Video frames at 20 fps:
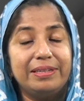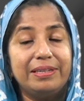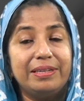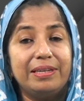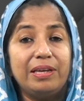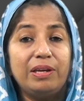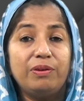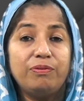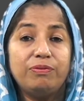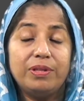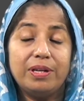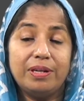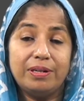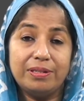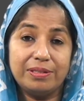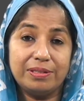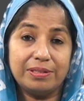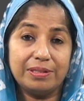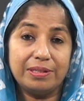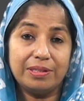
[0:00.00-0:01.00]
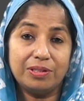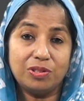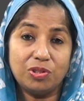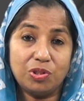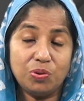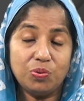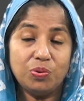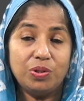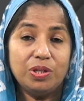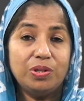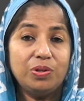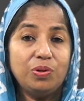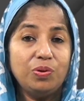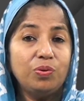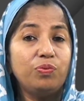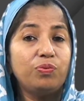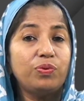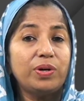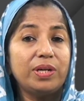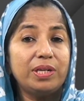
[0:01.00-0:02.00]
If there is a student who
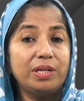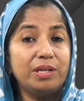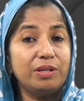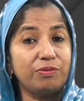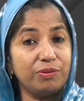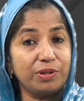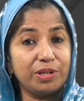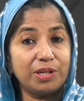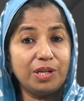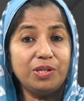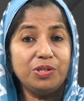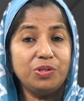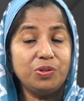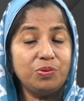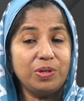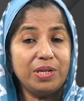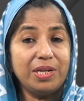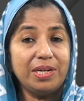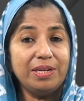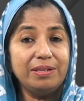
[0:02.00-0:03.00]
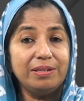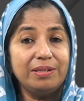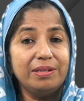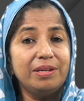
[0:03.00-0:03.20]
finds it difficult to read,